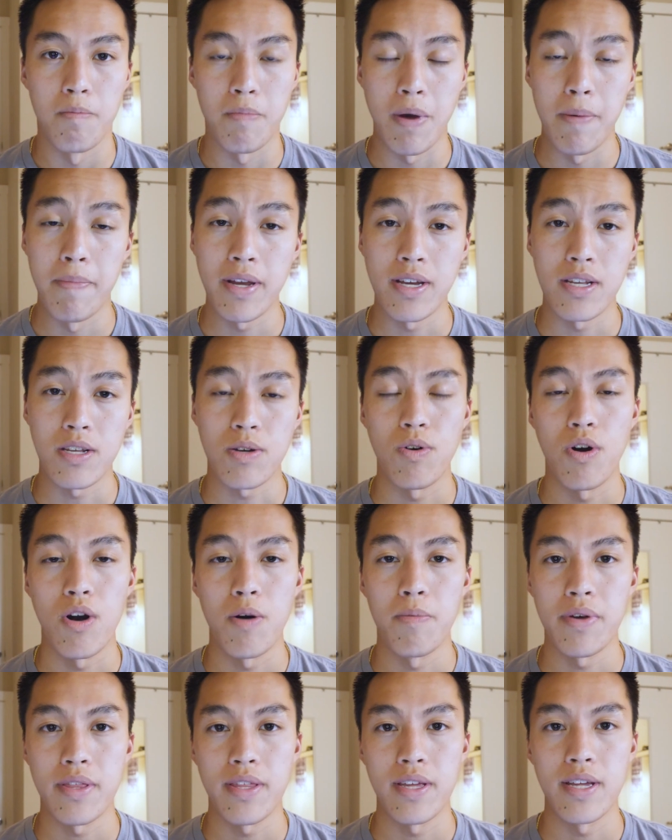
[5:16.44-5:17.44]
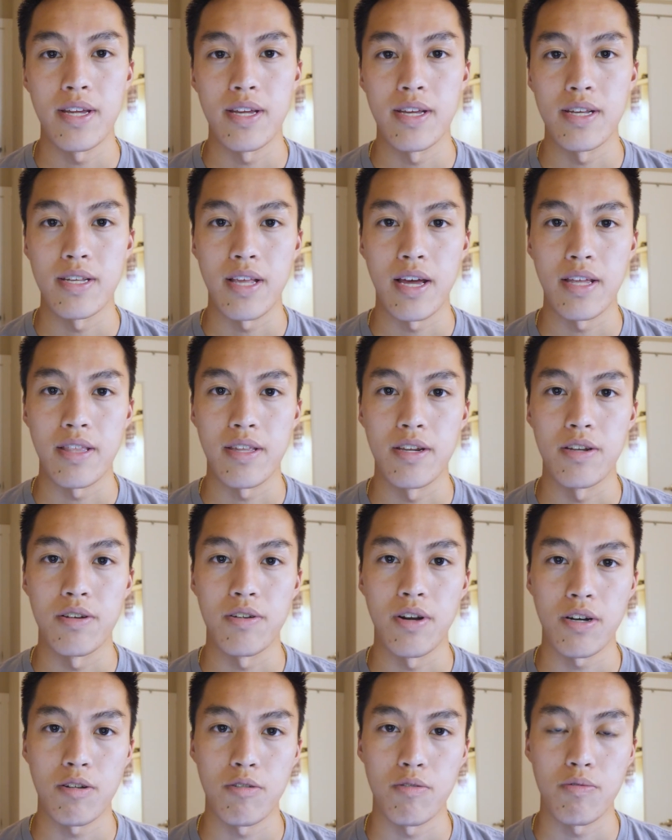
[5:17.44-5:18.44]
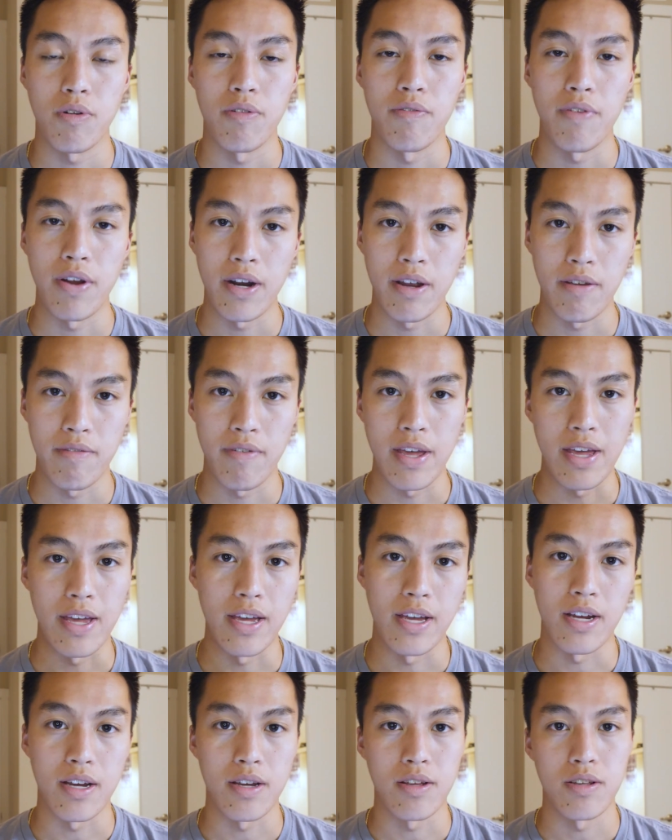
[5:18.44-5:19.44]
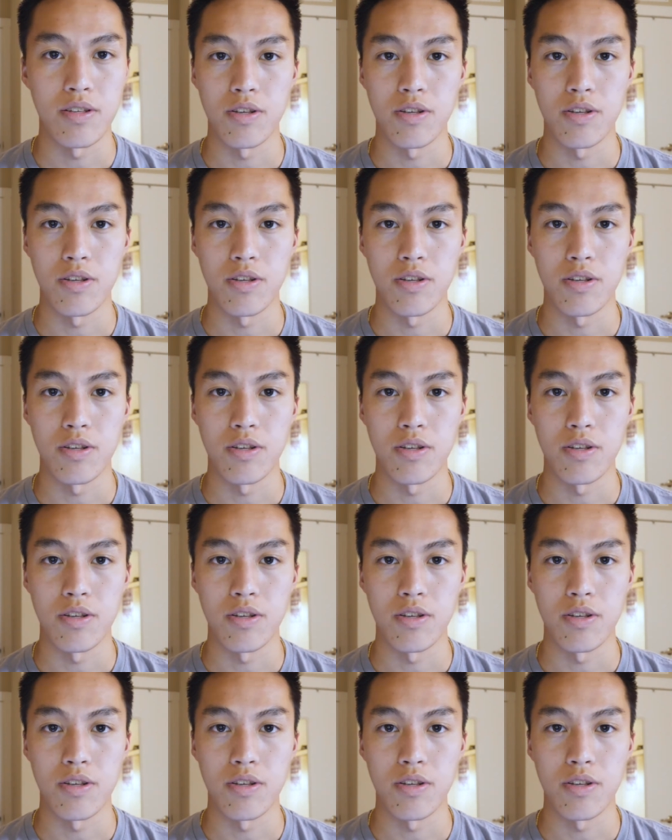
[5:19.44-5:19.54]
My biggest qualm with it is that the instructions were very vague.